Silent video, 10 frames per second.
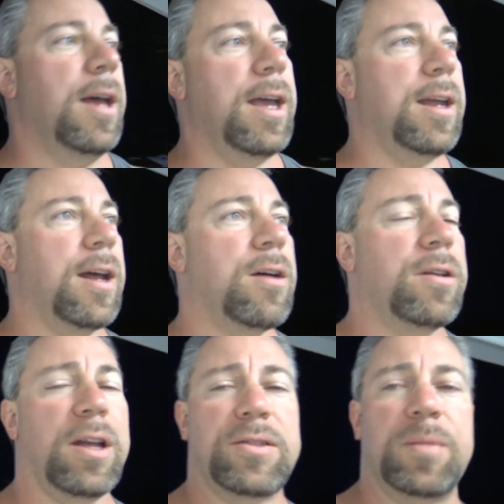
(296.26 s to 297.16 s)
ate
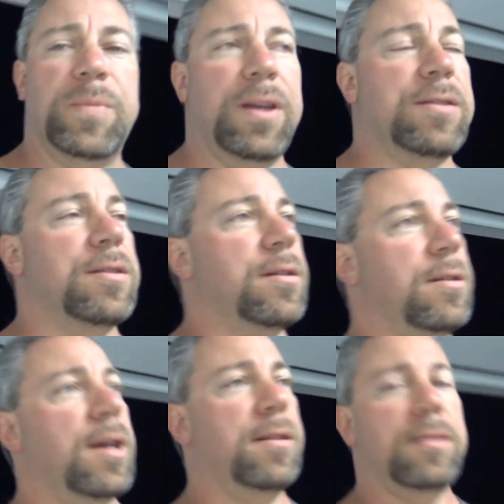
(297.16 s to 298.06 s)
out, had some
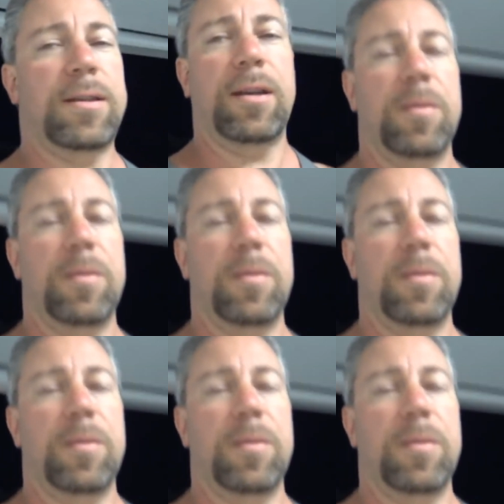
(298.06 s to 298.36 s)
pizza, had to say